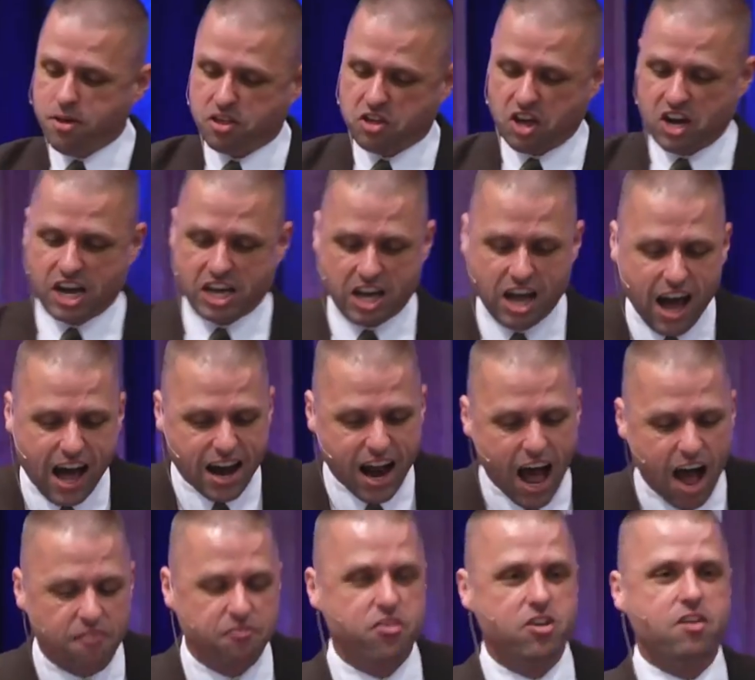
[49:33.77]
is going to cut
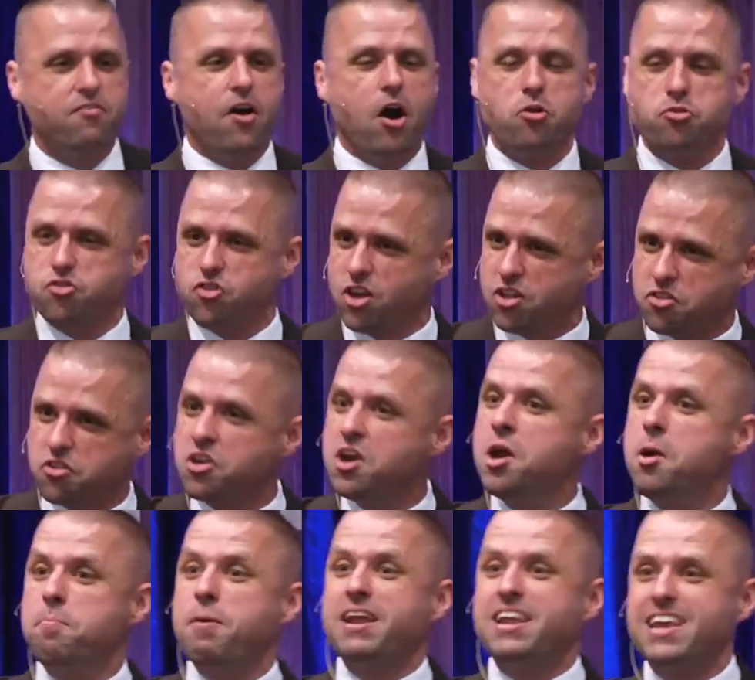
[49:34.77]
off the devotions.
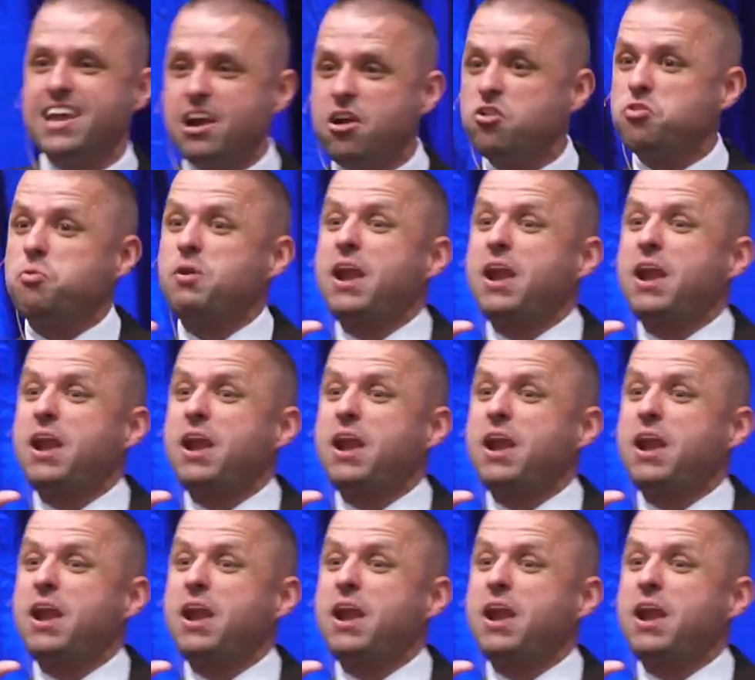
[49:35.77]
But here's